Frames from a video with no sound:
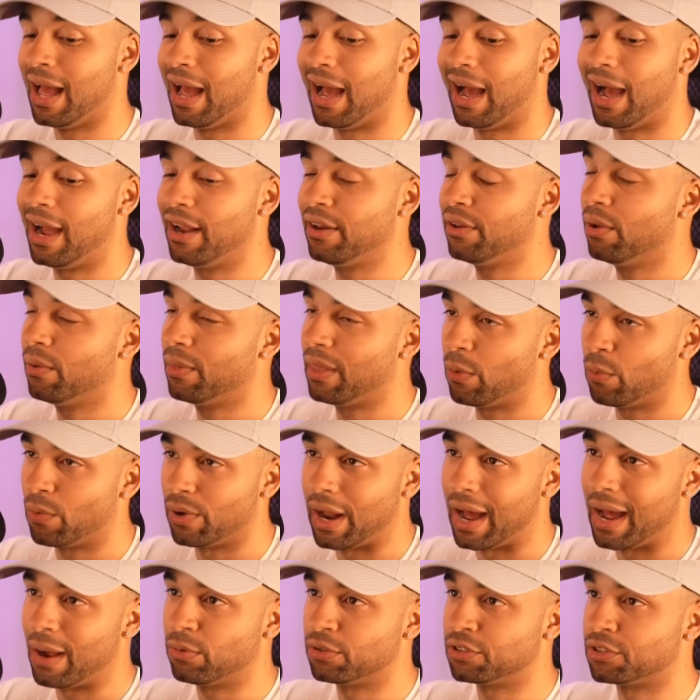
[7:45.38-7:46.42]
I know that when
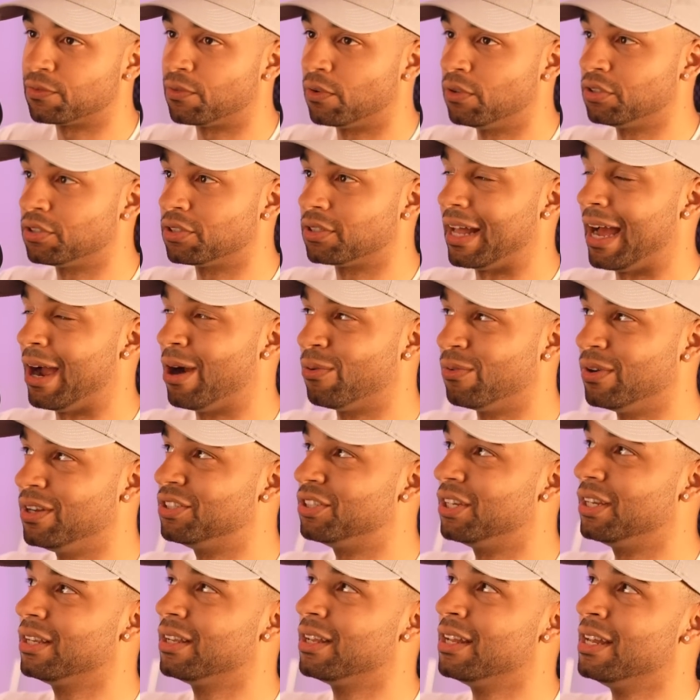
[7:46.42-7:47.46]
I was first
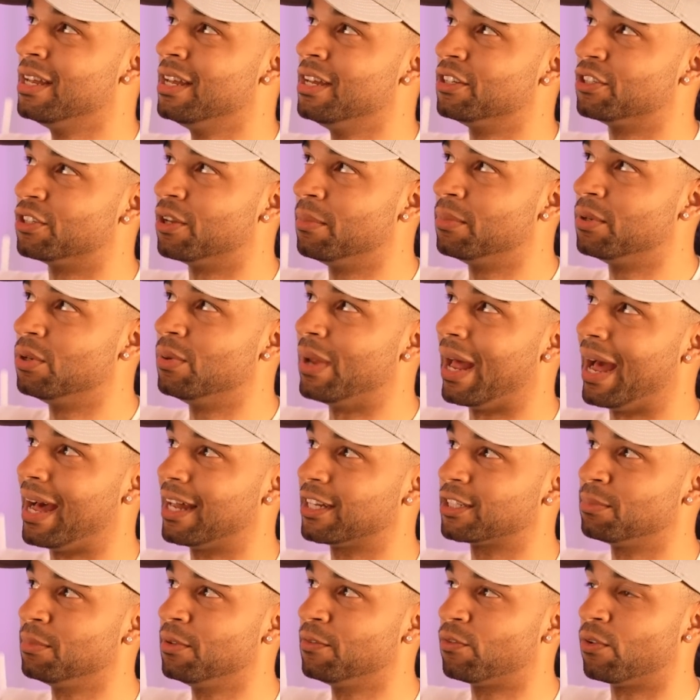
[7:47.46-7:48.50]
outreaching, some dude
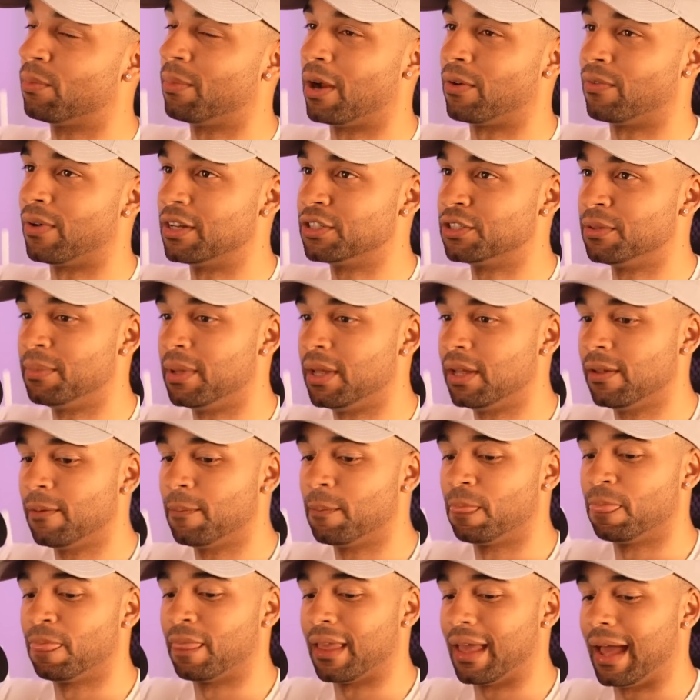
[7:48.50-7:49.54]
asked me for my resume,
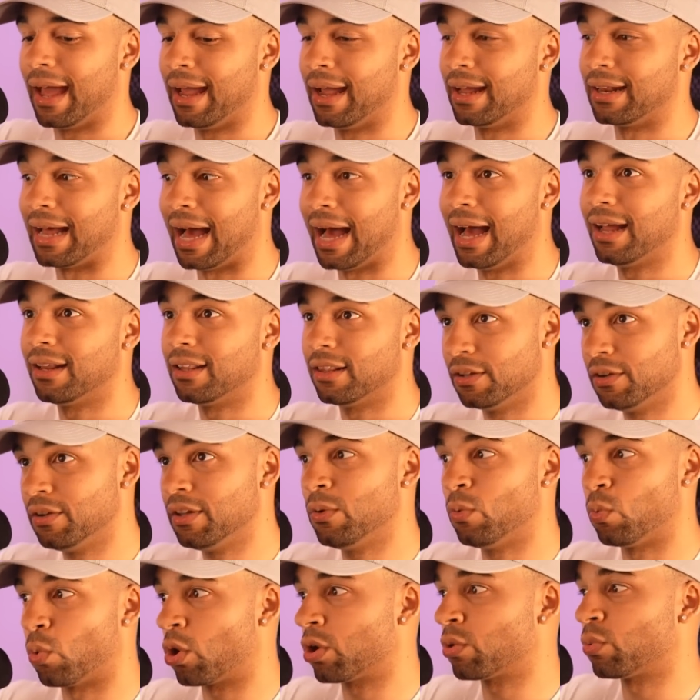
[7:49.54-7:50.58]
and I had literally
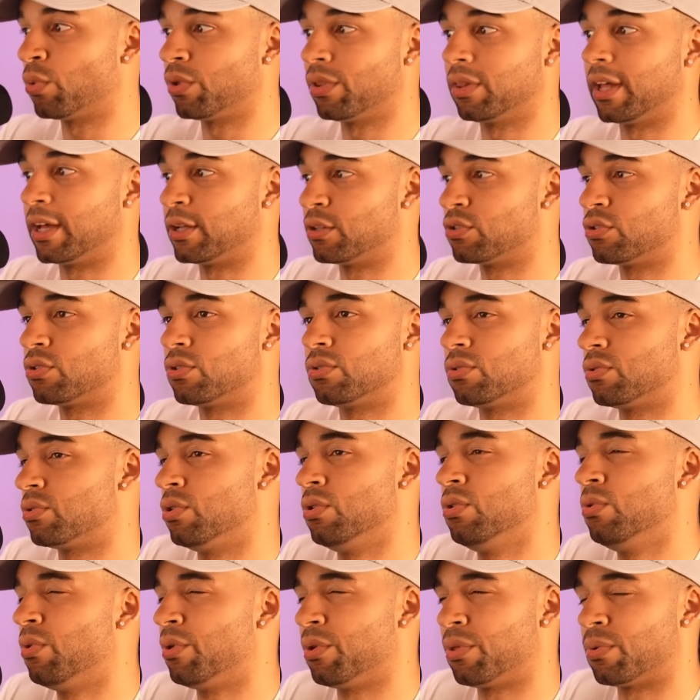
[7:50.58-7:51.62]
worked with like
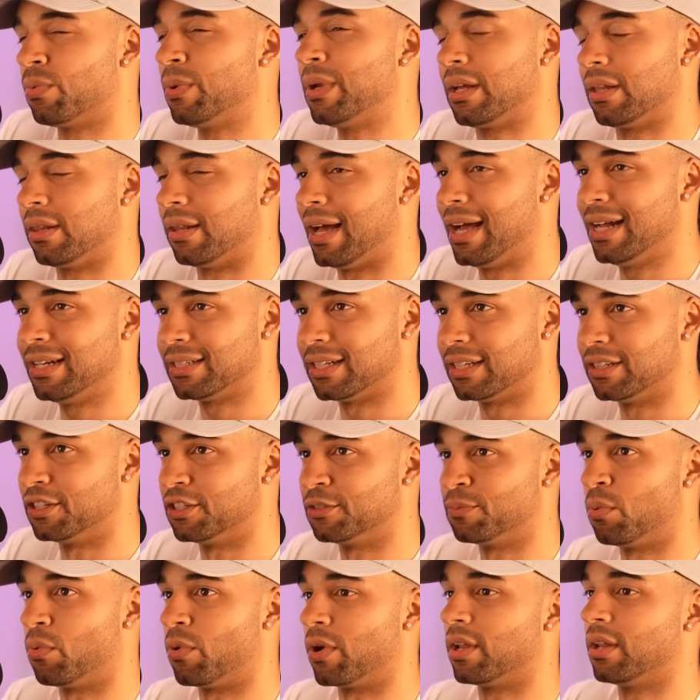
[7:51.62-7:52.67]
2 or 3 clients at this
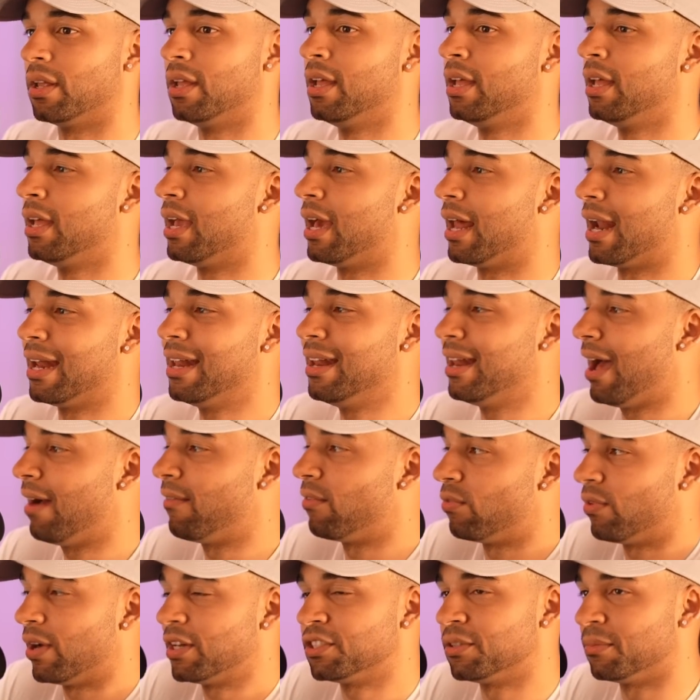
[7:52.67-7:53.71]
point, and I didn't have a
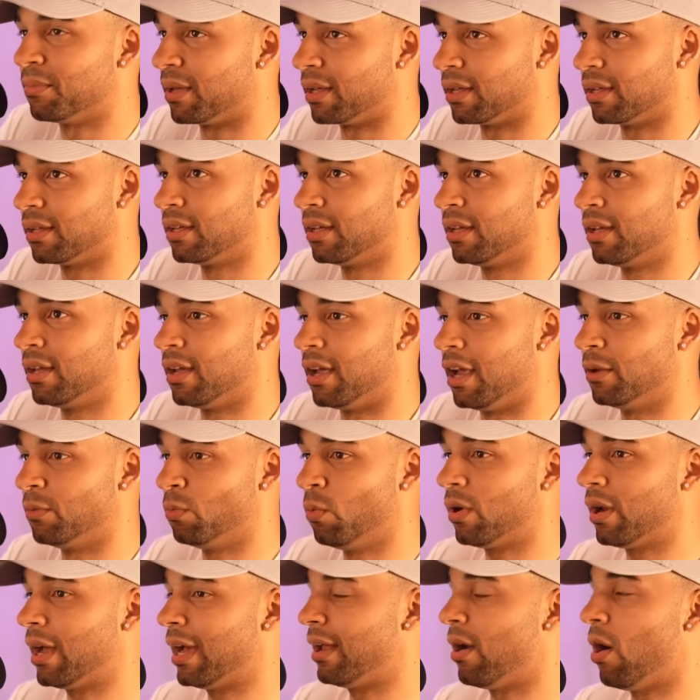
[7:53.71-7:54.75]
resume. And
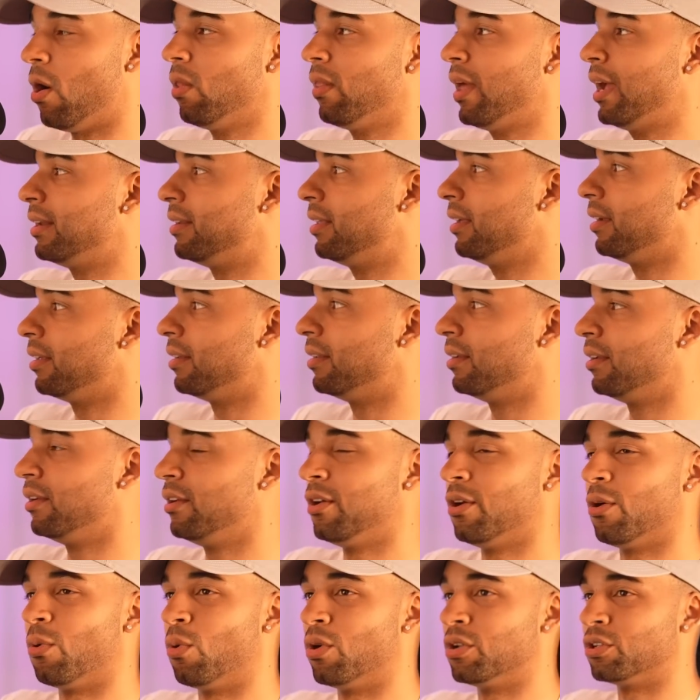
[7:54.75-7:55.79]
all I did
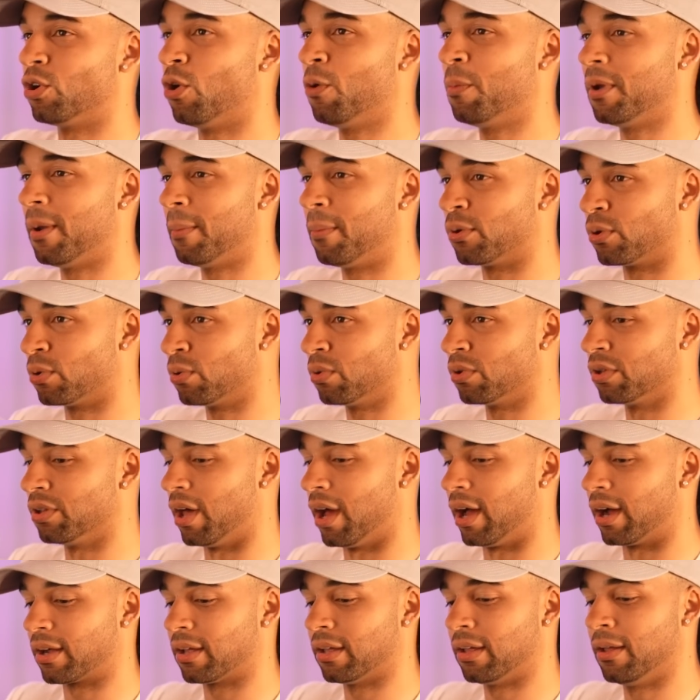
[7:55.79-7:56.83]
was open up a Google
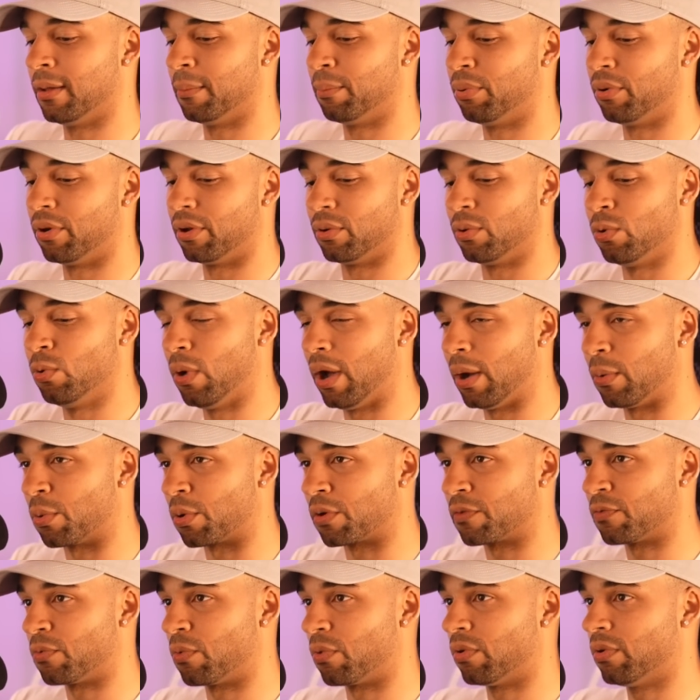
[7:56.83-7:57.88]
Doc and put who I worked
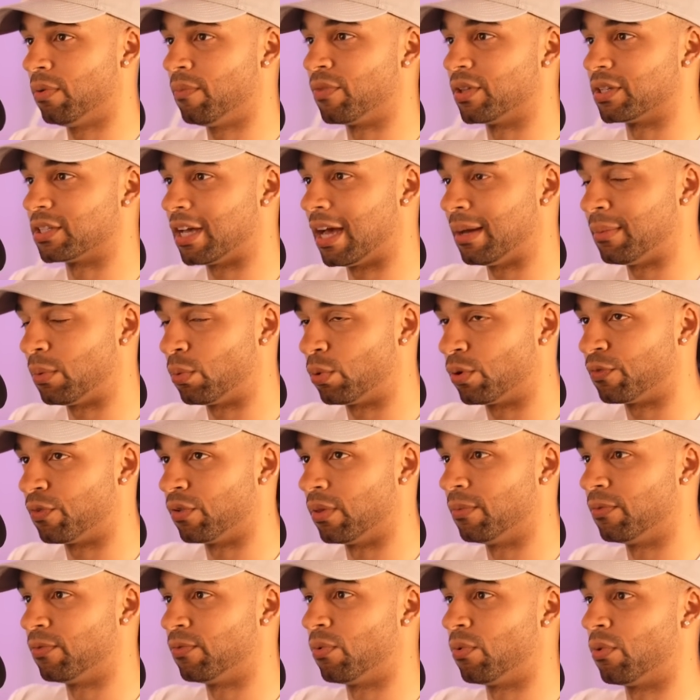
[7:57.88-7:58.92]
for, the time I worked for
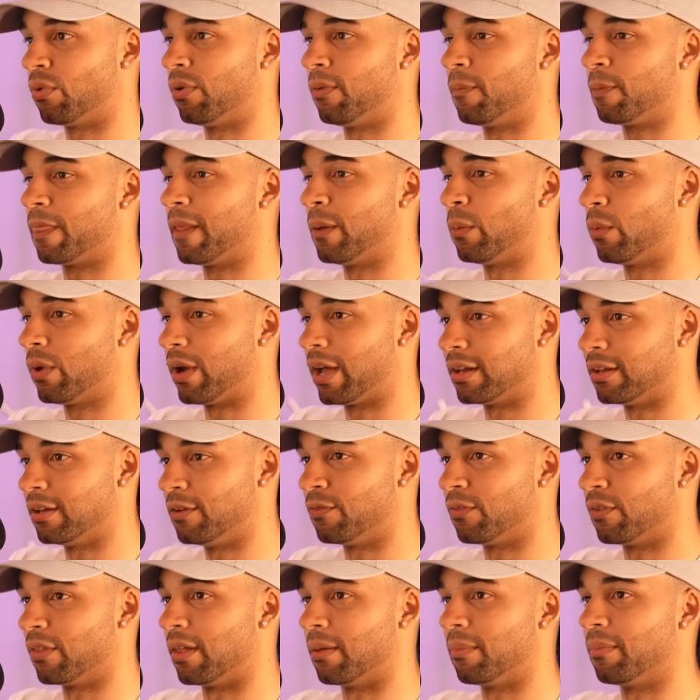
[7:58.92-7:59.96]
them for, and what I did
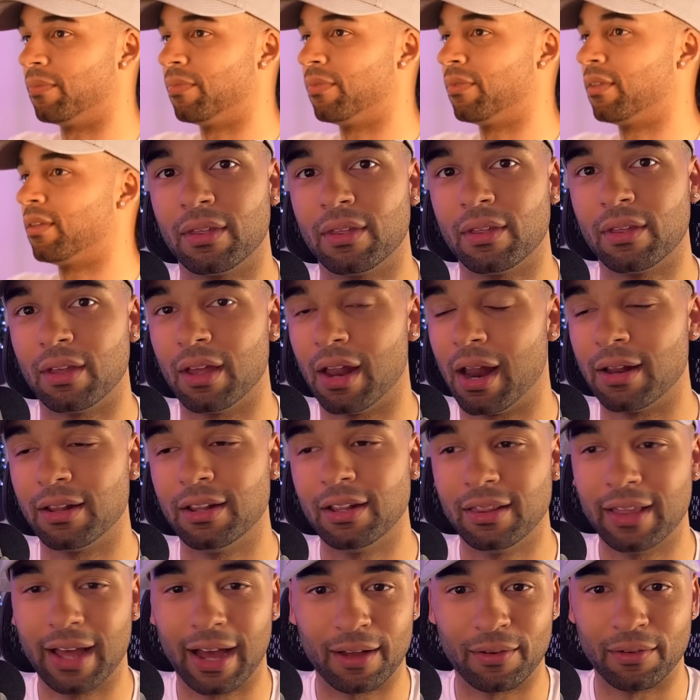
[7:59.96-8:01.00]
for them. And I did
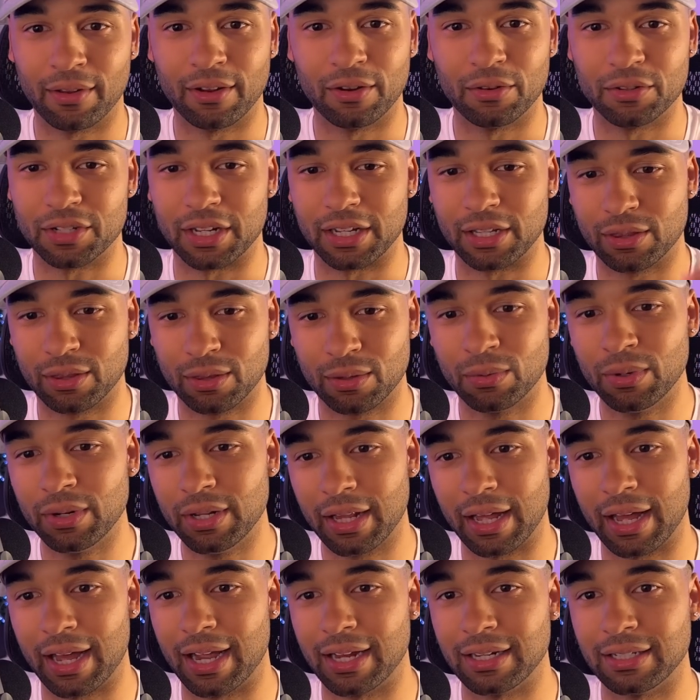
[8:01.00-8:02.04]
that, and there's like 3
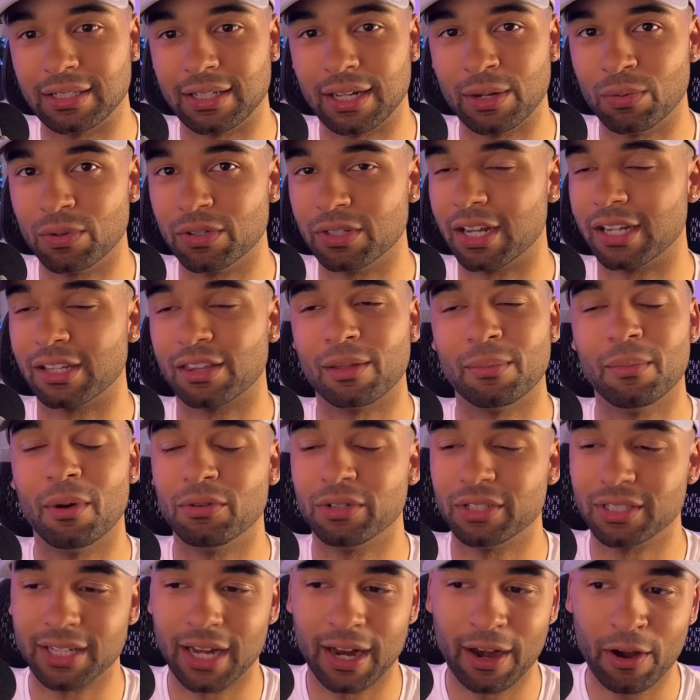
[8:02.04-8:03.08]
lines. It was like the
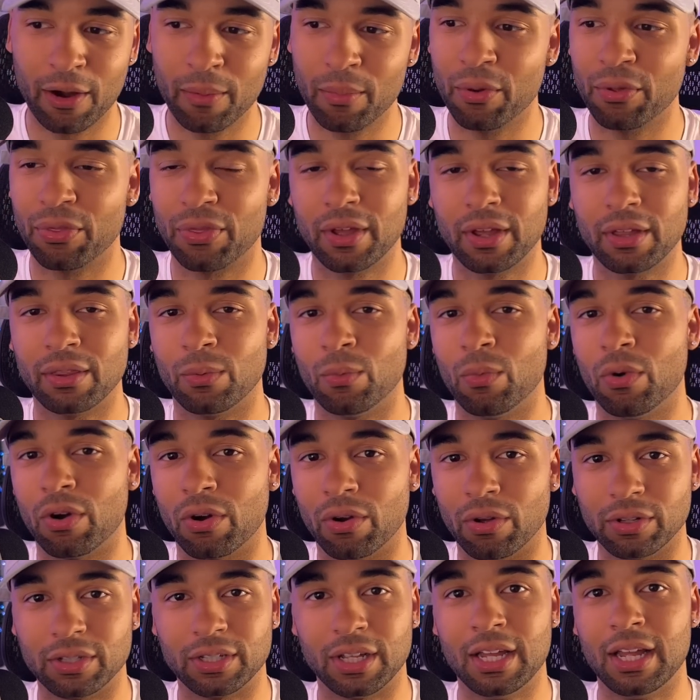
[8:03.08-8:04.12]
most terrible thing in the
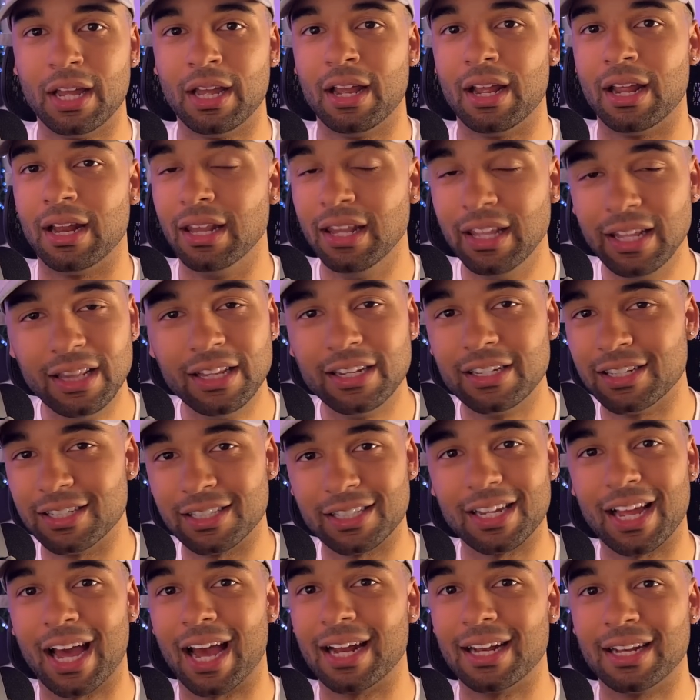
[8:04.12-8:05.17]
world. Needless to say,
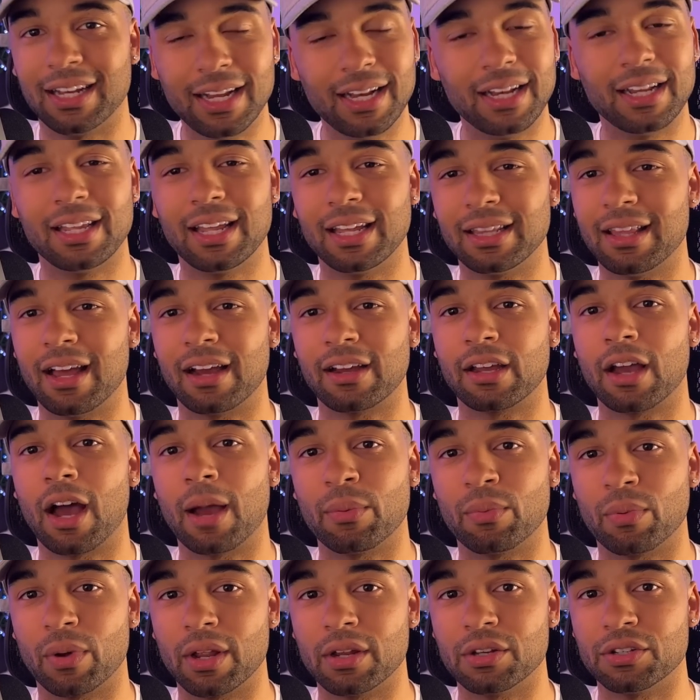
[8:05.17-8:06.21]
I didn't get that
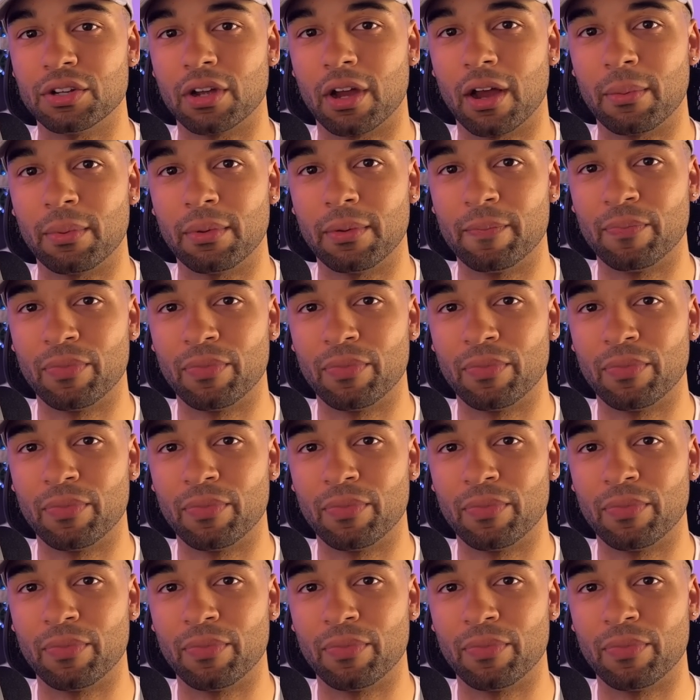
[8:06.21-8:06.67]
copywriting job.